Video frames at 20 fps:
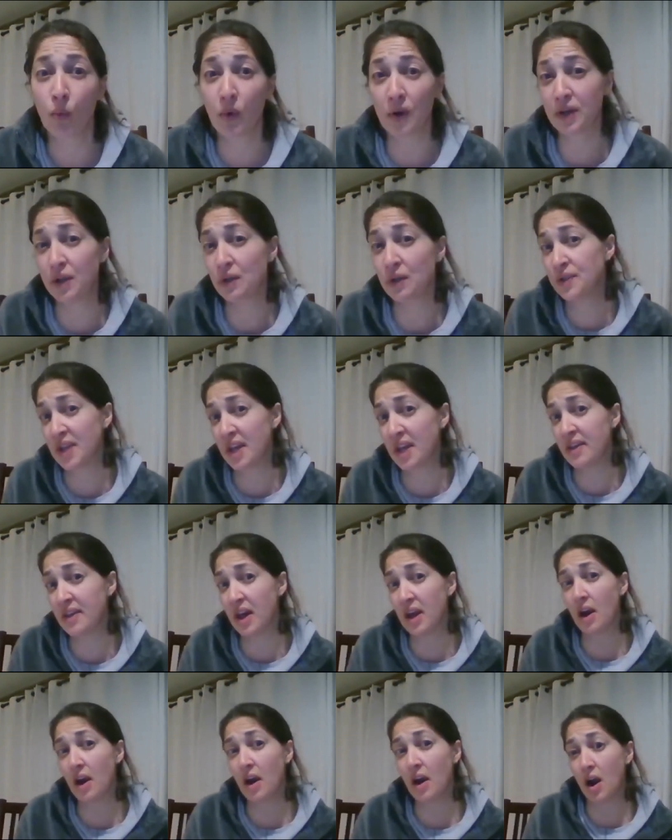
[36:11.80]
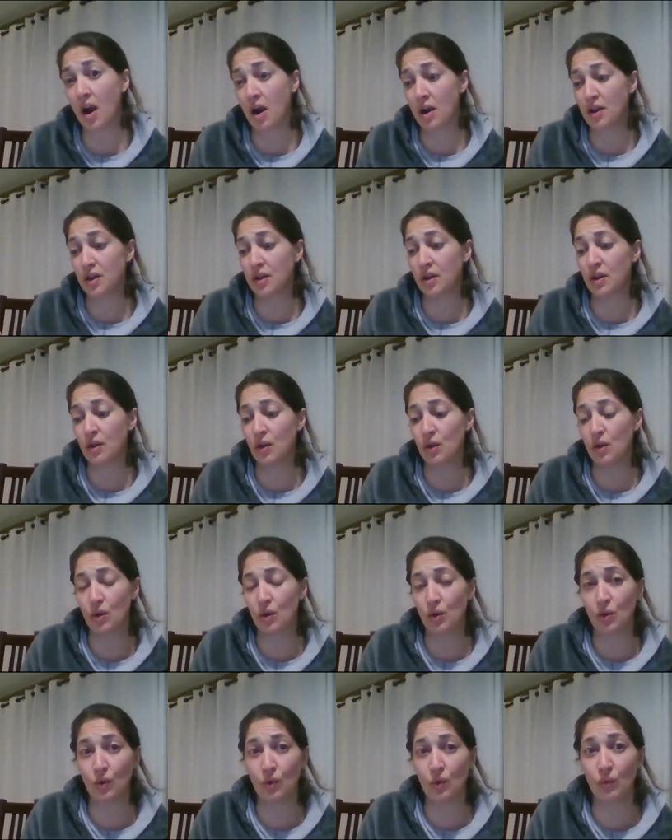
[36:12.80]
when you say that, are
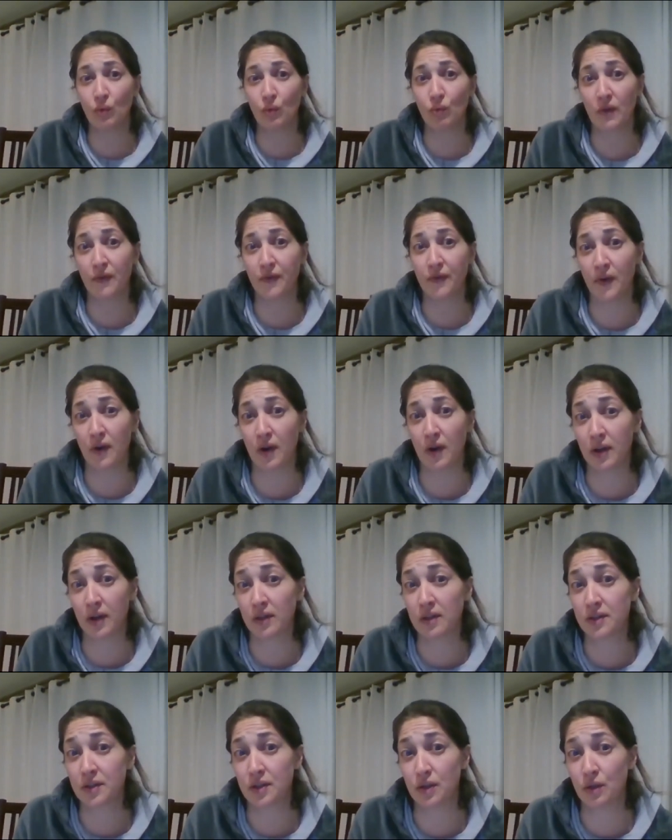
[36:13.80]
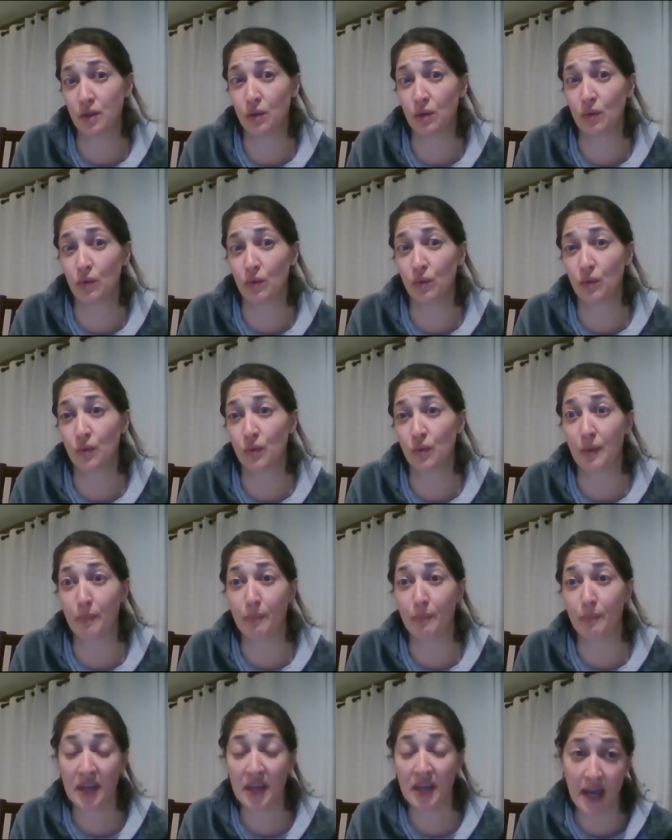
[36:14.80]
you referring to
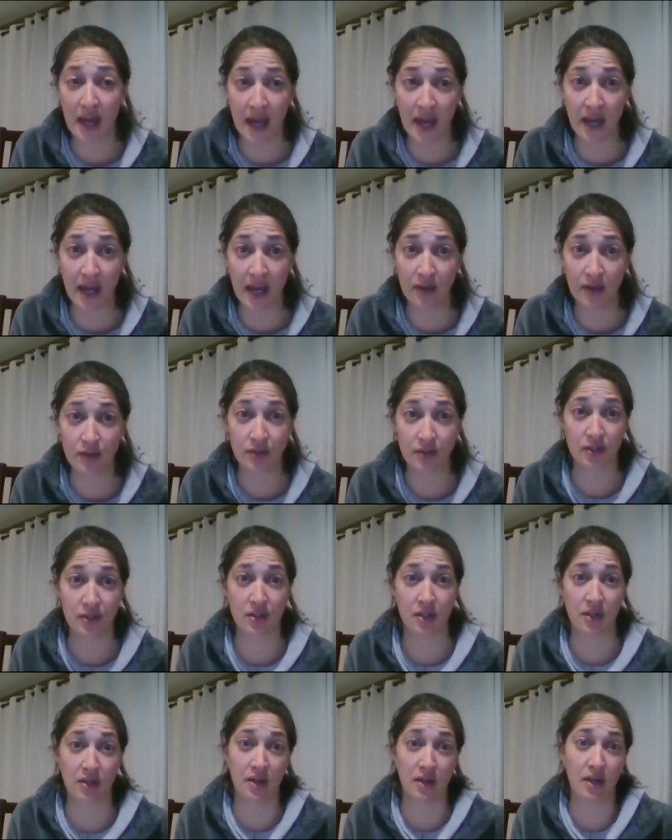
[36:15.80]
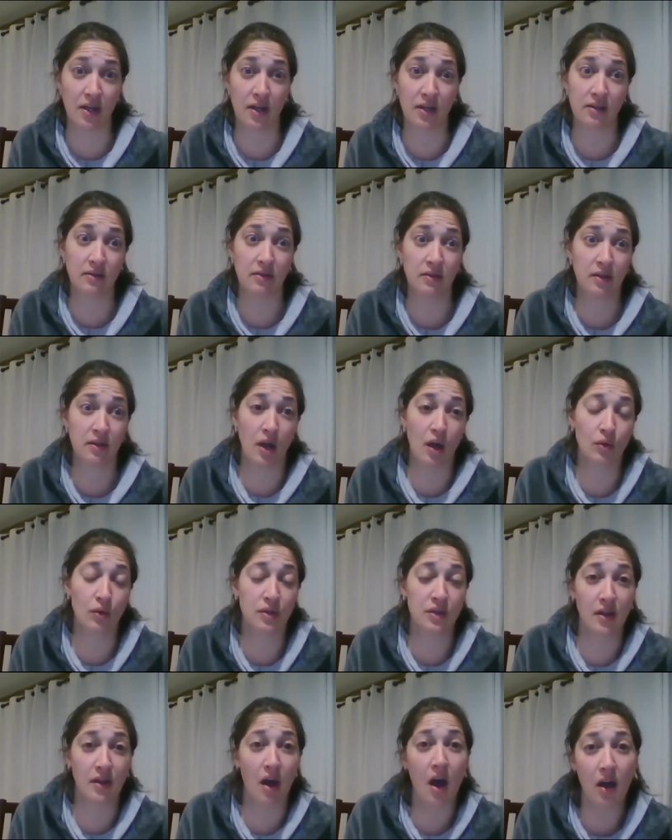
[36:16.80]
the pH, to the
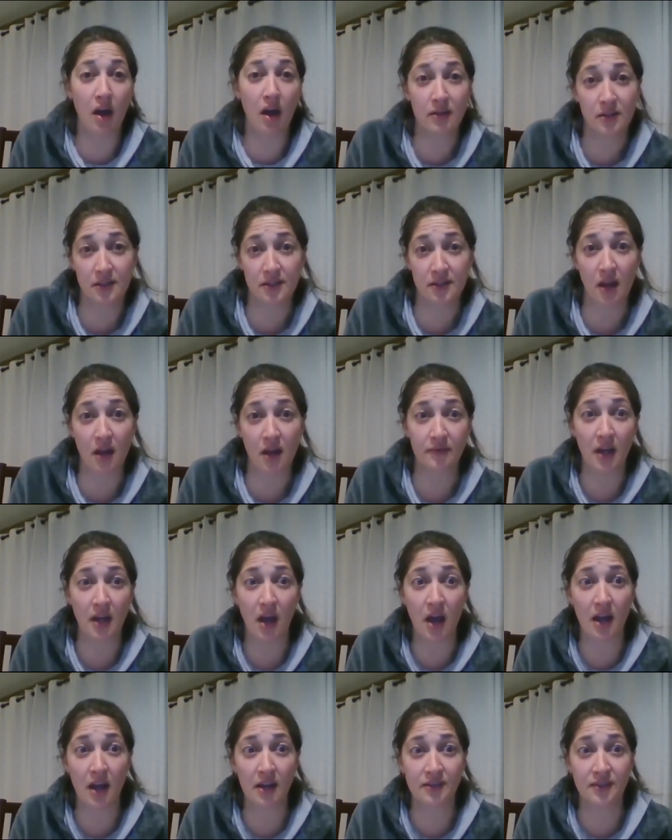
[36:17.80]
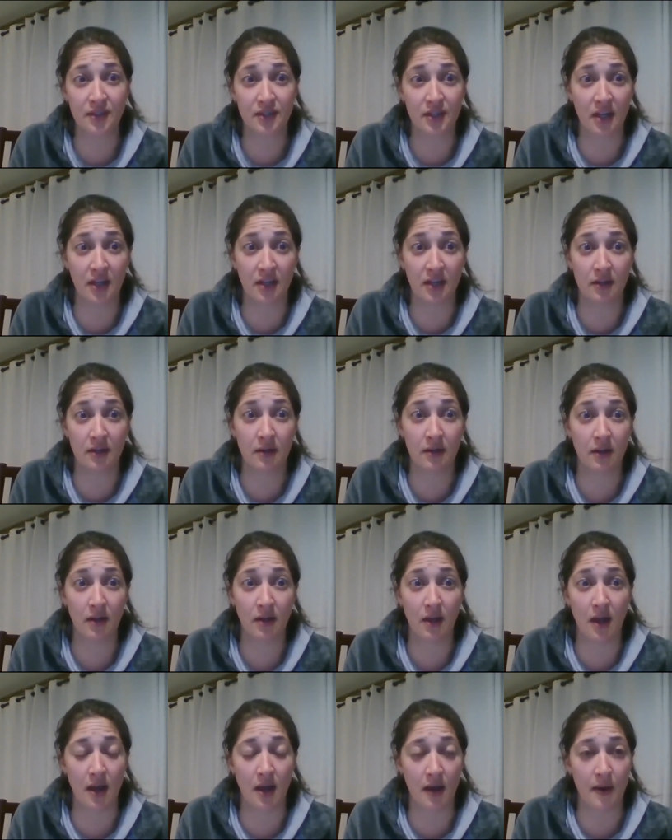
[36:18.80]
you know, to the dissolved
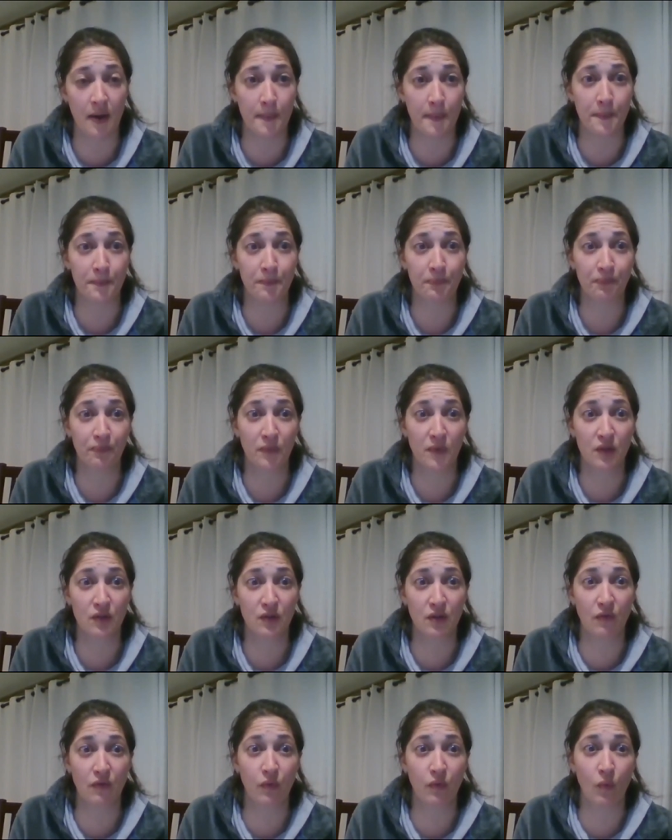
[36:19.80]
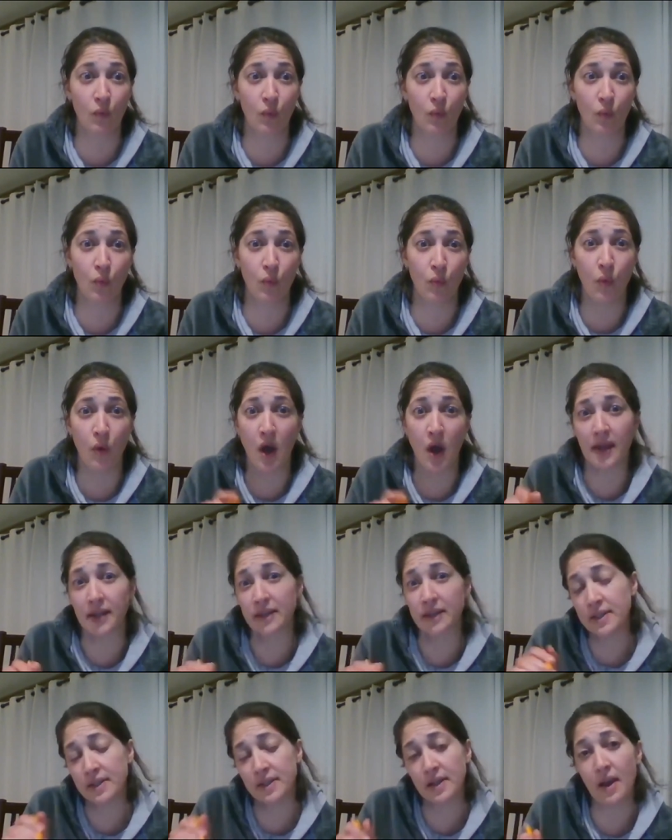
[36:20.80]
oxygen? Um, sort of
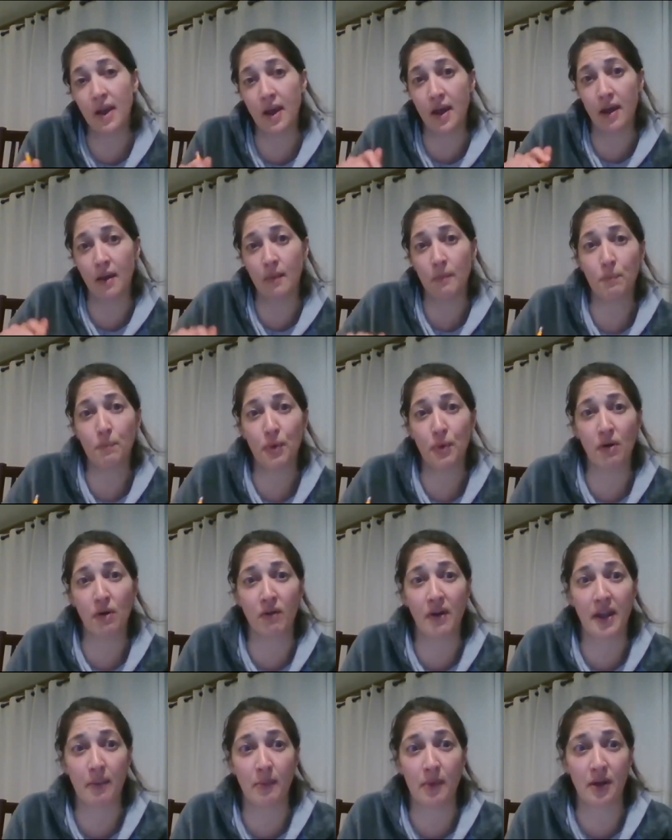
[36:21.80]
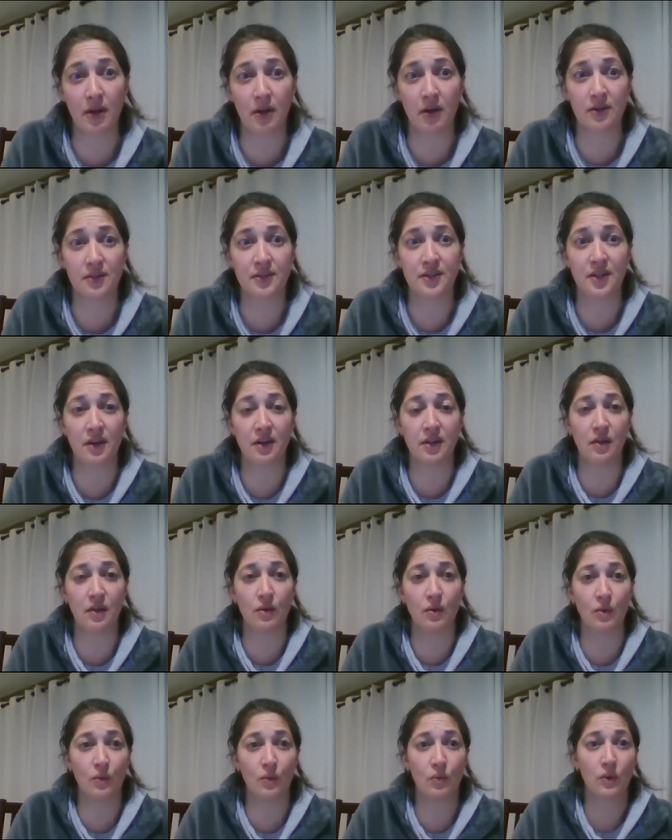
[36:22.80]
what um, parameters are
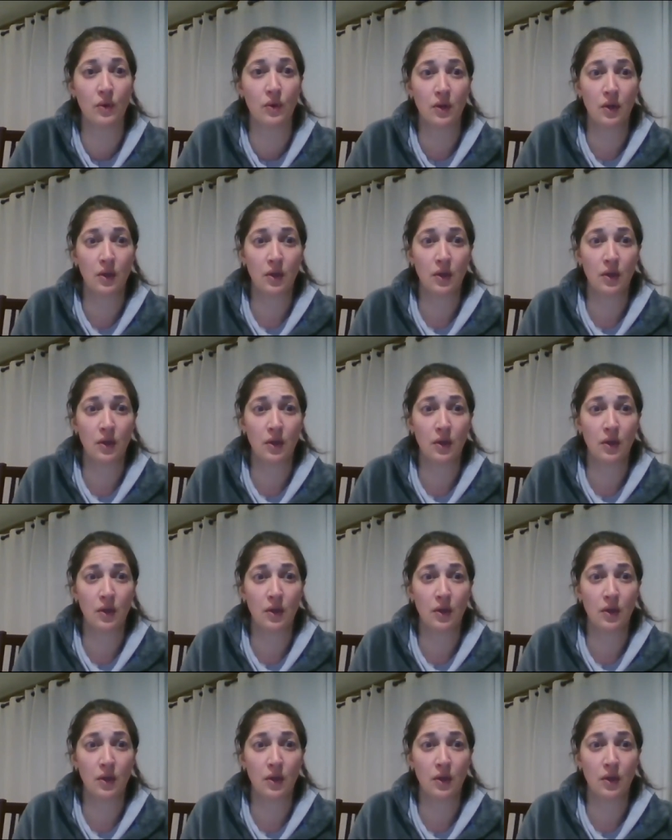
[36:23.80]
you?